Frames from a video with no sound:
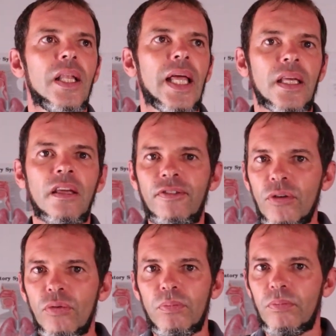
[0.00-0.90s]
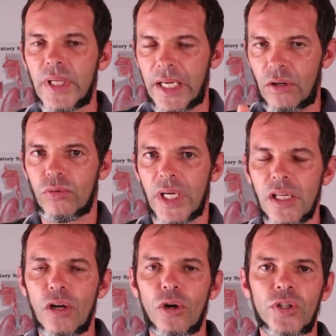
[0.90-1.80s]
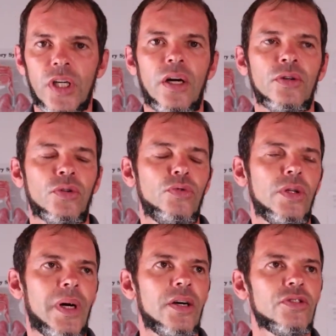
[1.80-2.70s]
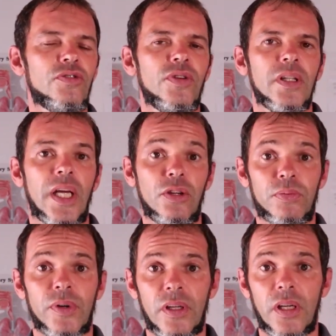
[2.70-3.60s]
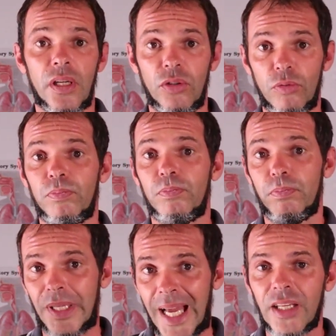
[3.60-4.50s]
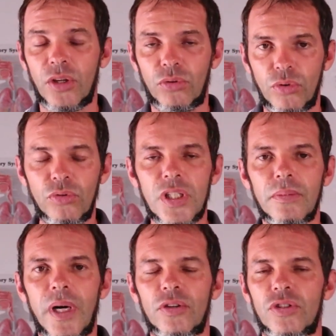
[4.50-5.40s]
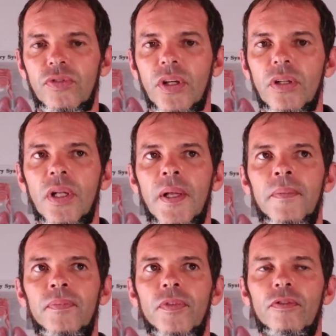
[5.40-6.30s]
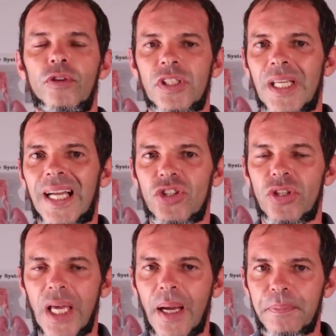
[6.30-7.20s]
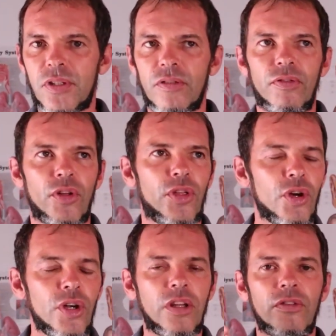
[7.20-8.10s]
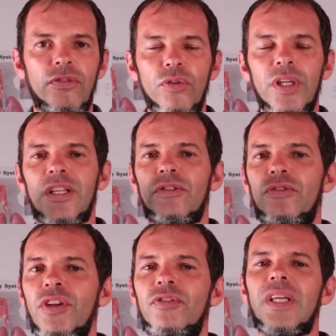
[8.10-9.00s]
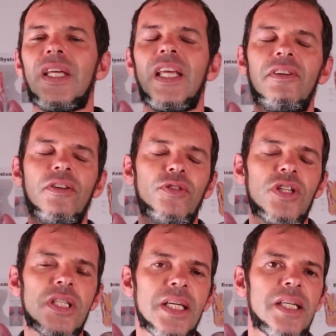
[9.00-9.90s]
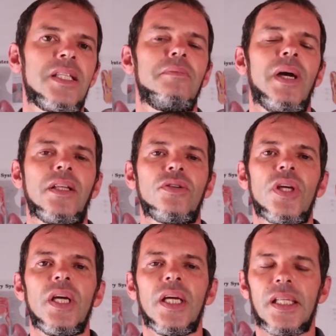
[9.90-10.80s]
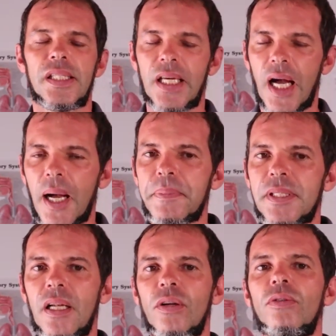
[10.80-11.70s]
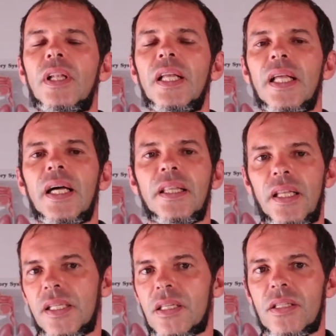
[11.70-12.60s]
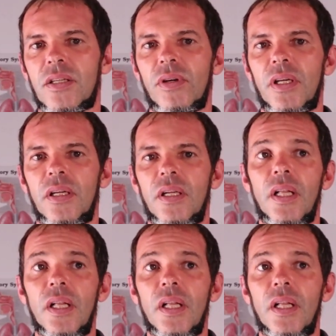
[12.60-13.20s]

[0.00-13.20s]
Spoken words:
Like if you like already learned how to do the mouth fill and you planning to use the mouth fill for such depths, for 30, 40, 50, even for 60 meters, it's absolutely not necessary.